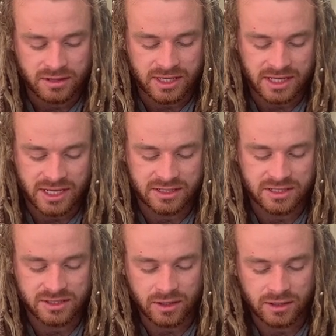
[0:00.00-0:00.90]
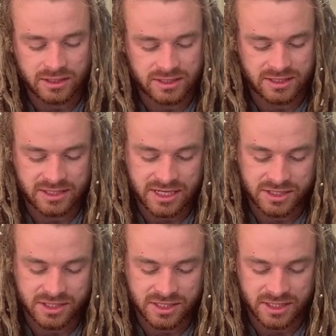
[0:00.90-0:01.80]
that he had silenced the
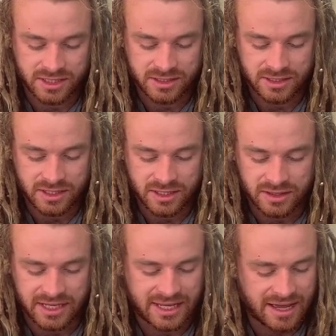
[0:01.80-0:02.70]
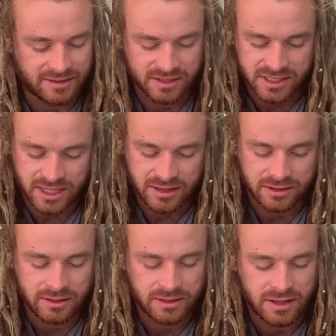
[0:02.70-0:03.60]
Sadducees, they gathered
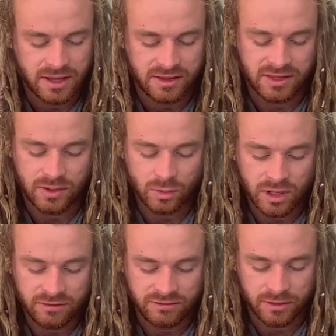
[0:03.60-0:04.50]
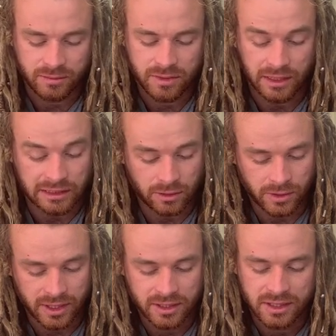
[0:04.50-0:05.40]
together. Then one of them, a
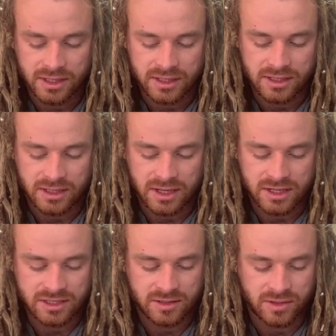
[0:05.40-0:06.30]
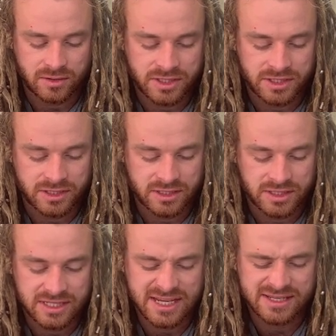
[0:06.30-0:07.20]
lawyer, asked him a question,
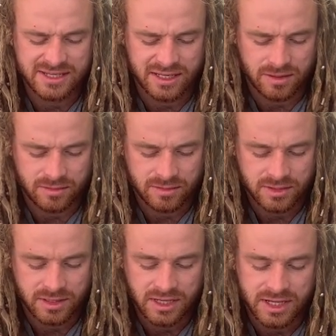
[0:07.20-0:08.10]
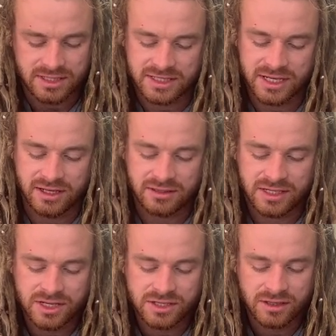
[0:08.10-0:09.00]
testing him, and saying,
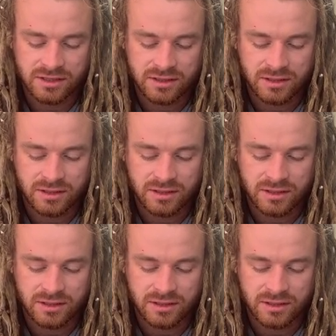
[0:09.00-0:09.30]
"Teacher,